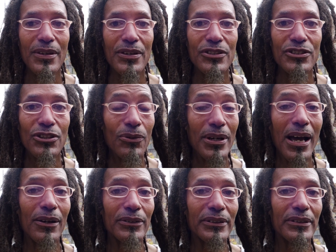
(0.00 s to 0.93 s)
shown
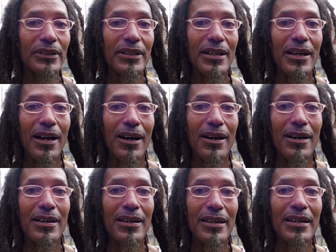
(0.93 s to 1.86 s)
out.
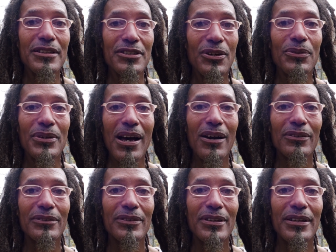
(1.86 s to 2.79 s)
It has shown out,
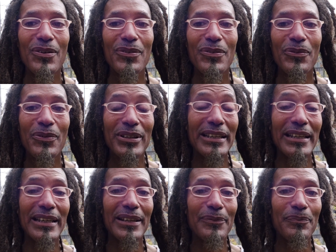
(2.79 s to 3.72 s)

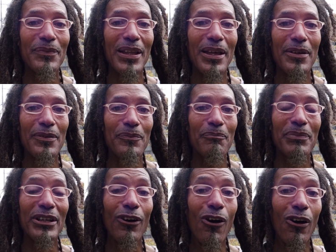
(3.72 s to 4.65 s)
really
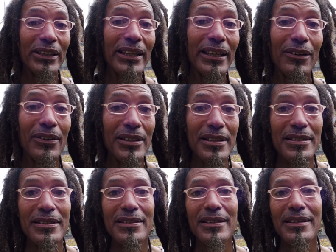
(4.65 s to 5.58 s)
been all in on
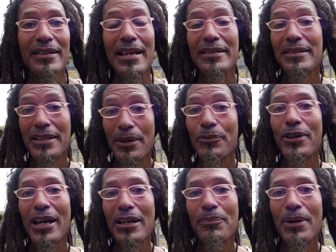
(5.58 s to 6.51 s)
this, and that's the
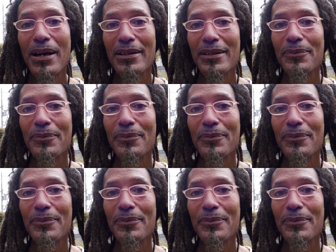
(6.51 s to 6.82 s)
Democratic Party.